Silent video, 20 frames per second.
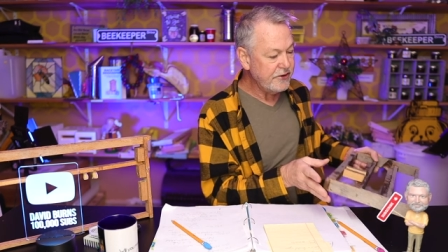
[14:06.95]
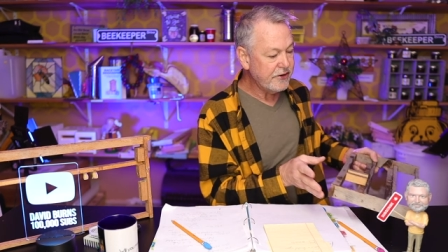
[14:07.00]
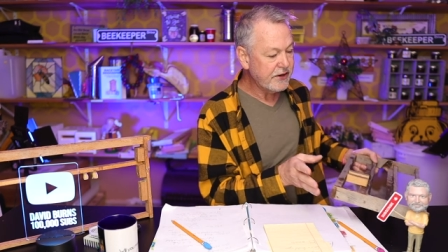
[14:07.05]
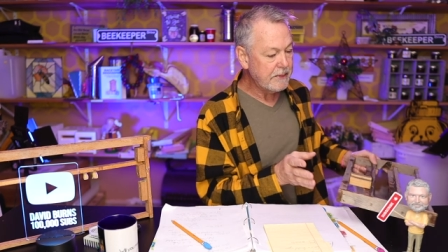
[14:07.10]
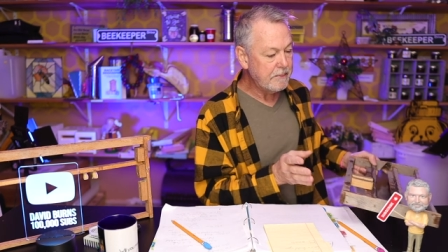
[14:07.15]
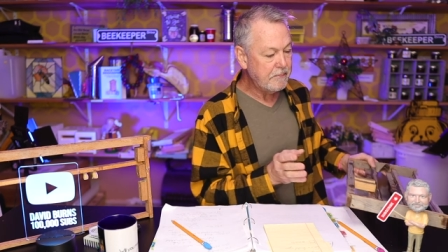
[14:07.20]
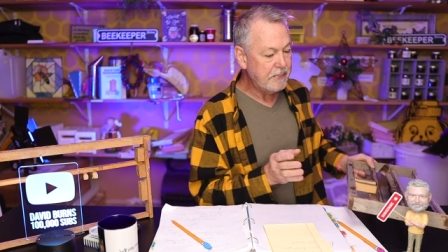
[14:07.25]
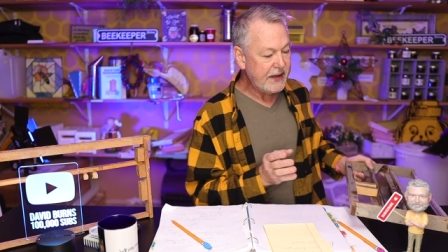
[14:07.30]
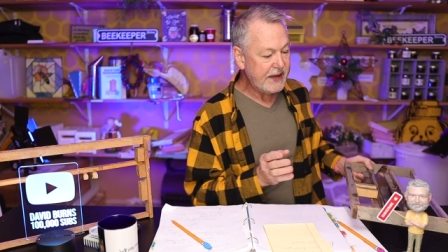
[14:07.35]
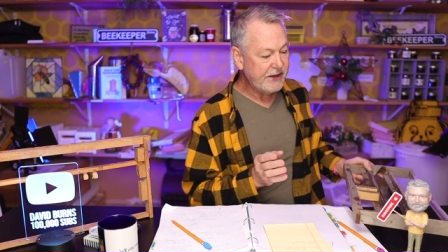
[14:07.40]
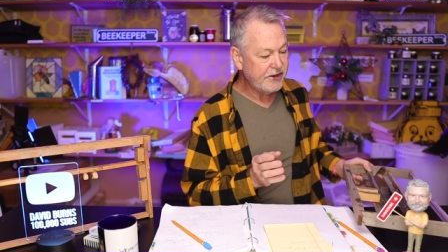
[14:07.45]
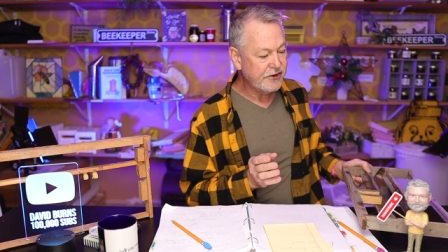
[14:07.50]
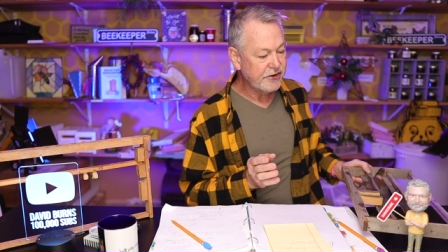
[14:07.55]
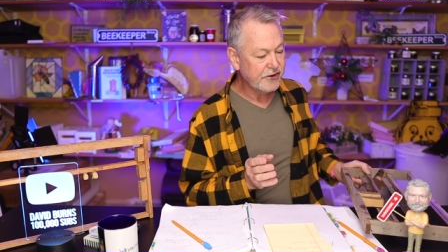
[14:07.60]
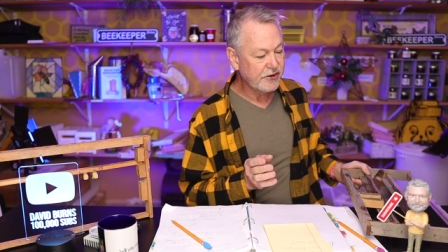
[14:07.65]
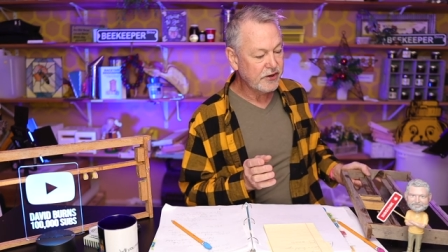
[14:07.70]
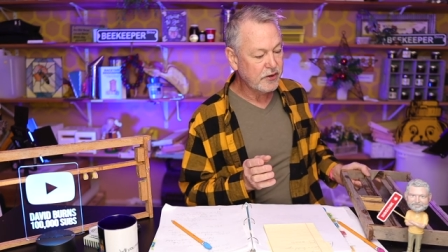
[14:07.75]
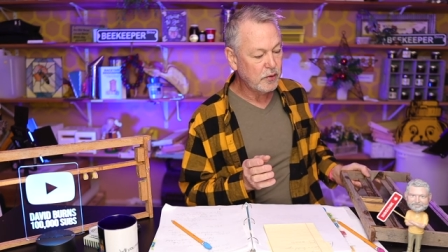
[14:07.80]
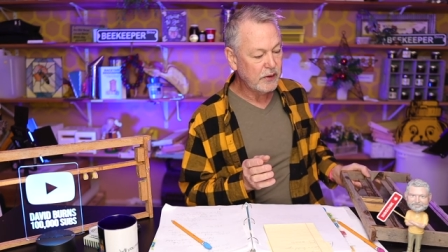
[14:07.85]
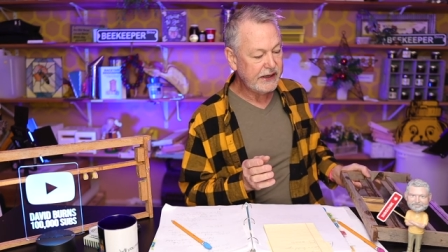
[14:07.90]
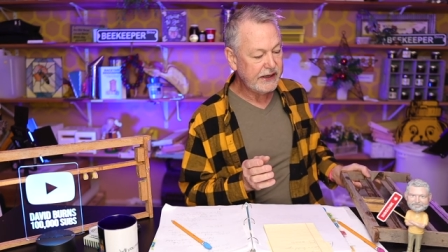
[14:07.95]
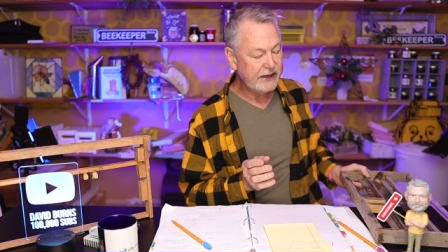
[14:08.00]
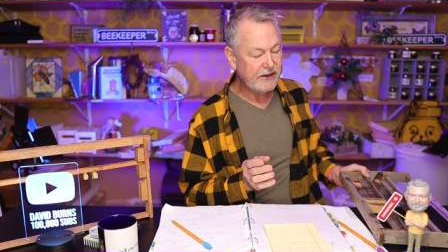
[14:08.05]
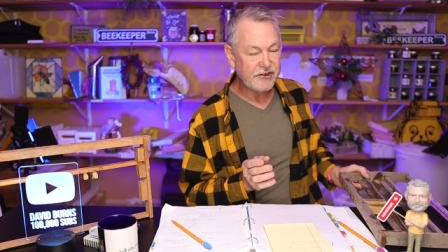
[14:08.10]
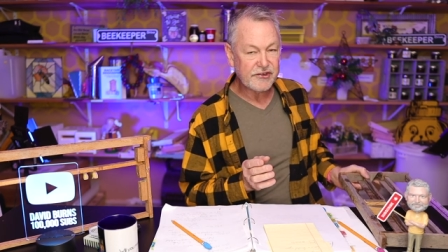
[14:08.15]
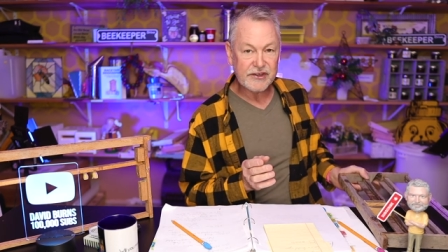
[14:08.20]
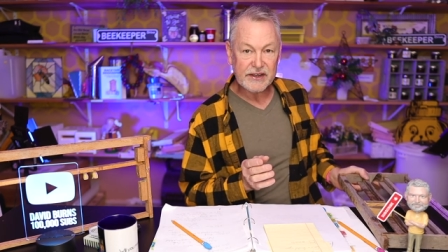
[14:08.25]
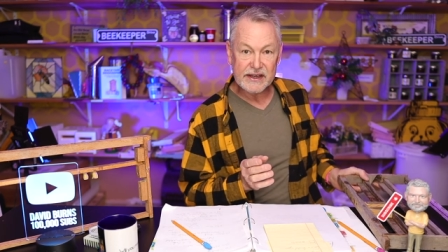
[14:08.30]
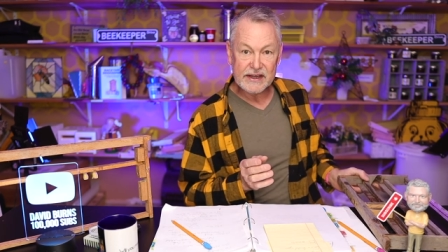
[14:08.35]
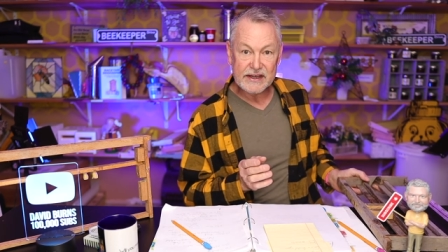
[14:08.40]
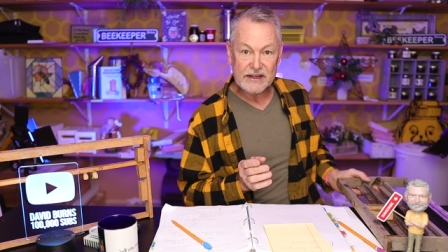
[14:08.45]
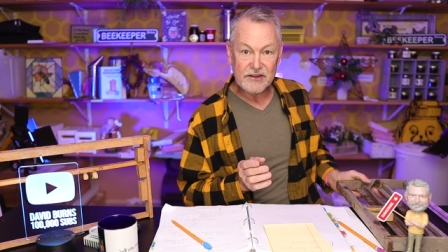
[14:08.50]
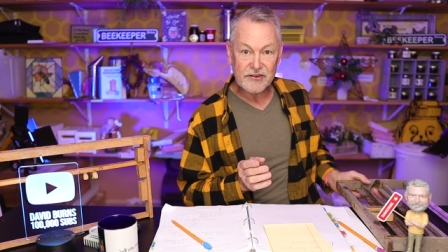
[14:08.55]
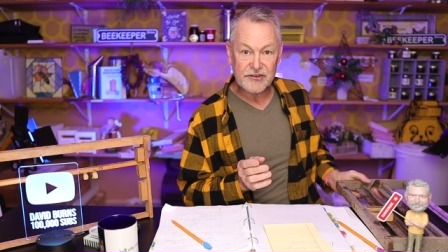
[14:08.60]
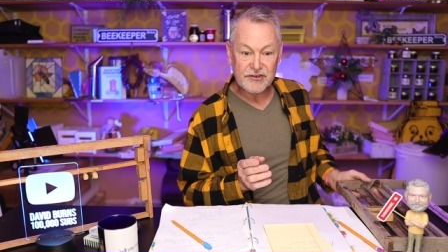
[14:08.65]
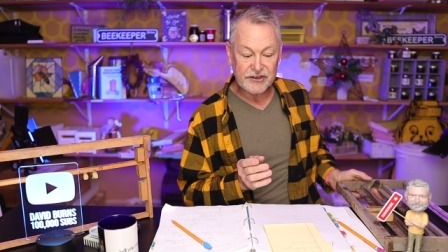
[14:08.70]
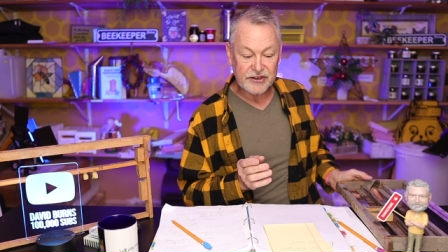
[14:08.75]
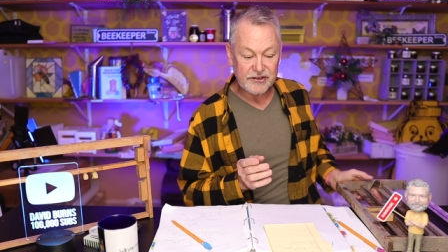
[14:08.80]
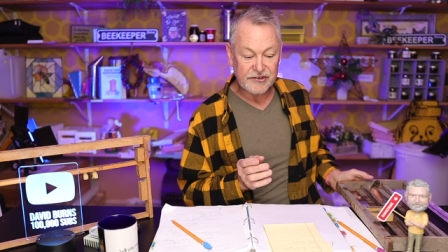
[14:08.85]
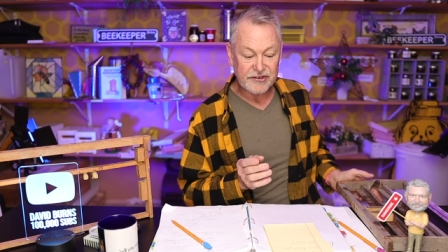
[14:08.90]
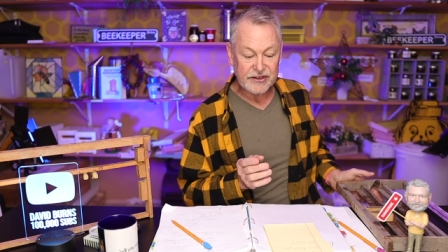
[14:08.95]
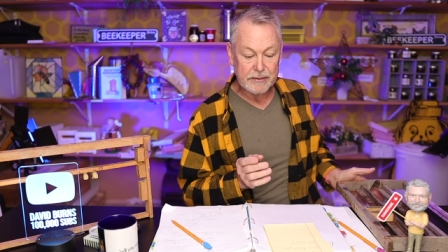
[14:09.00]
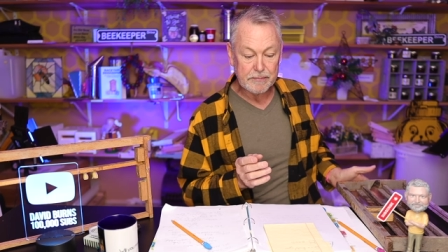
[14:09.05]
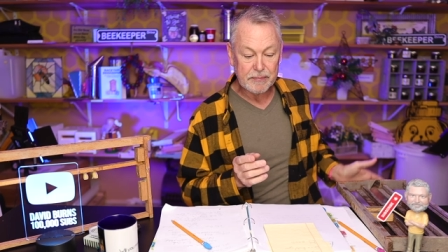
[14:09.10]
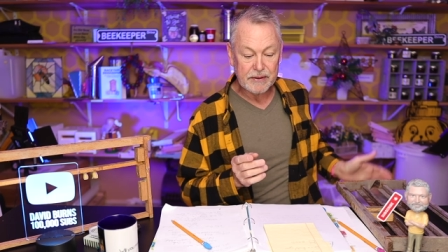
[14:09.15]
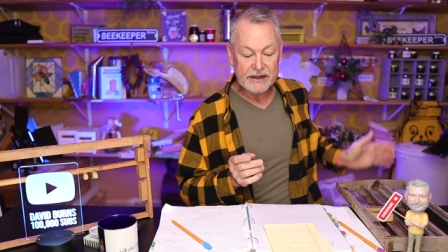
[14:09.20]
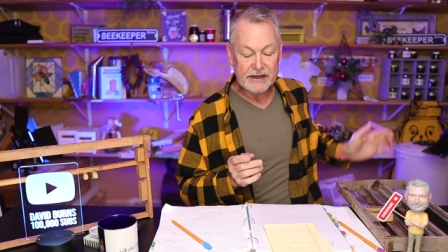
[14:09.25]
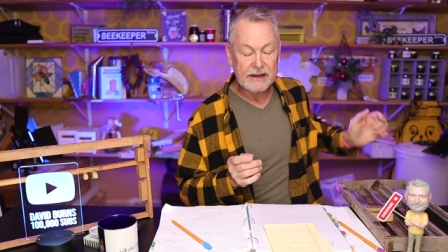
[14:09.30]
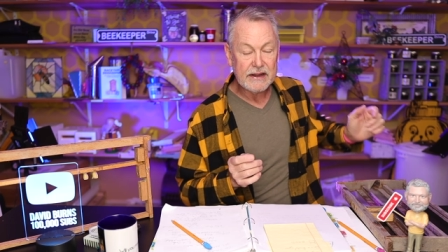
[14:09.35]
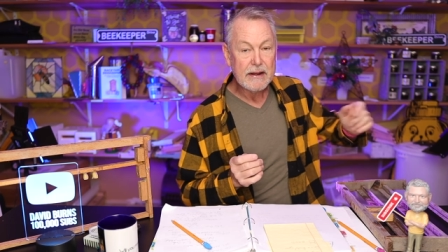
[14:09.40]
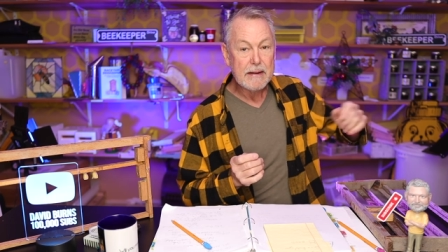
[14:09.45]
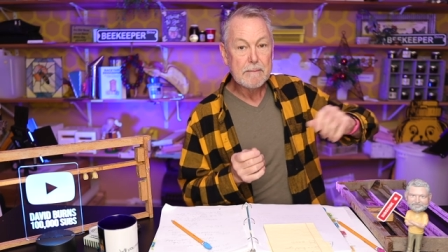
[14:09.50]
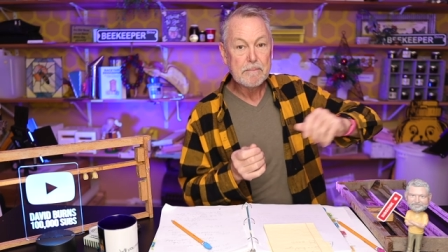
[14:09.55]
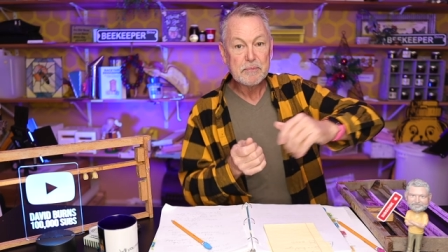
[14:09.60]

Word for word: you can bank your queens is to simply